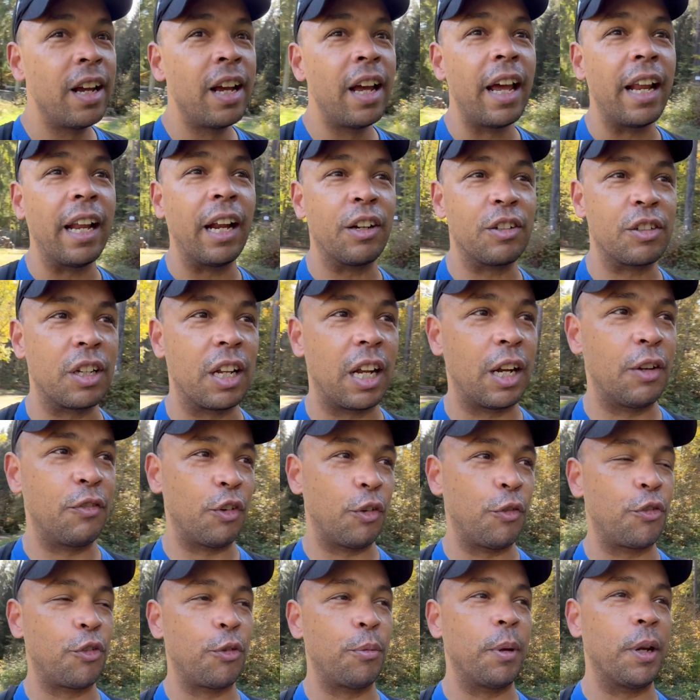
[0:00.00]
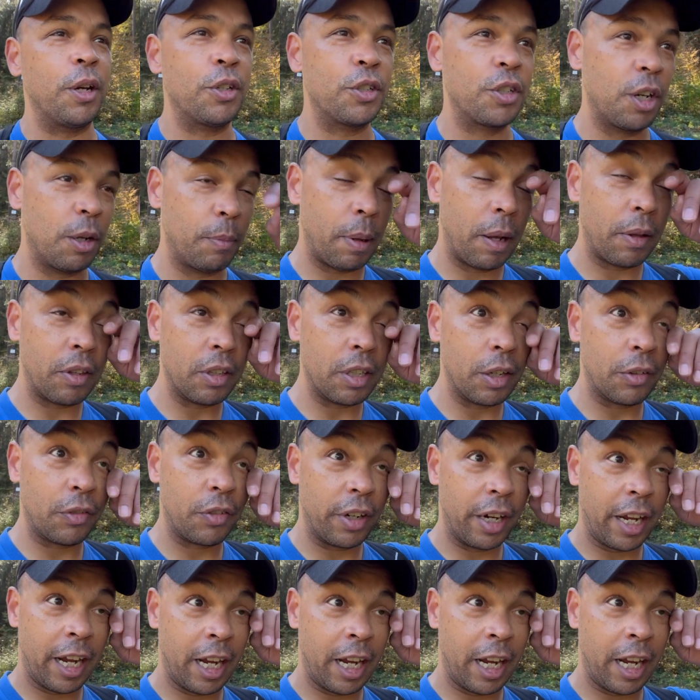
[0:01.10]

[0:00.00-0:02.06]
And there's a lot of information about the different